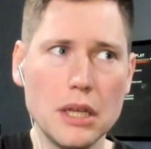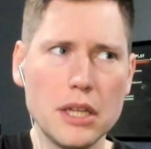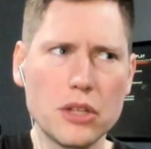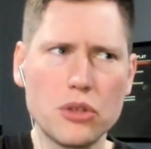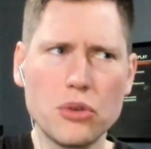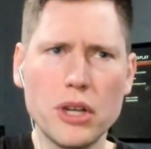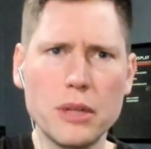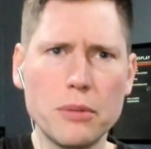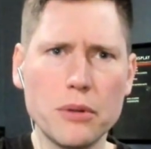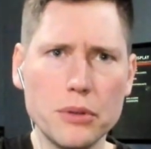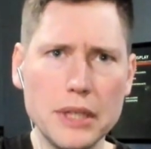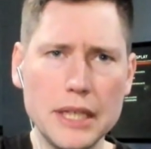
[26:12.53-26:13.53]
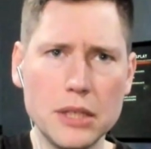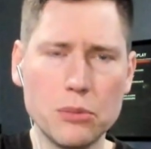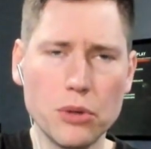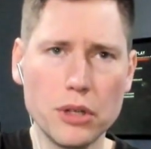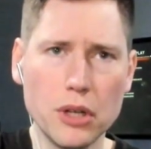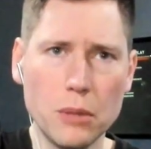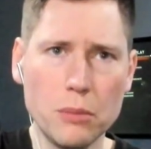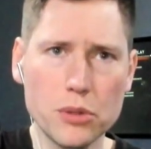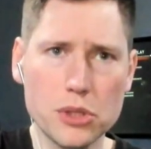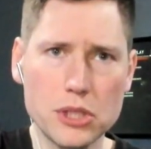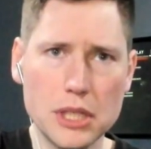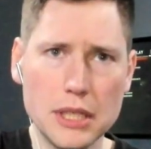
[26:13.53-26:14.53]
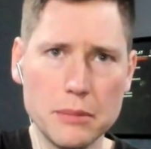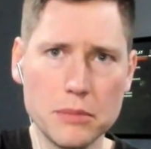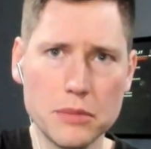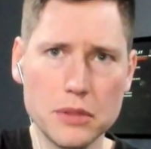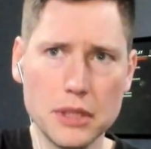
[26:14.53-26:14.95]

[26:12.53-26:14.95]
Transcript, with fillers: an incredible lead where it almost seemed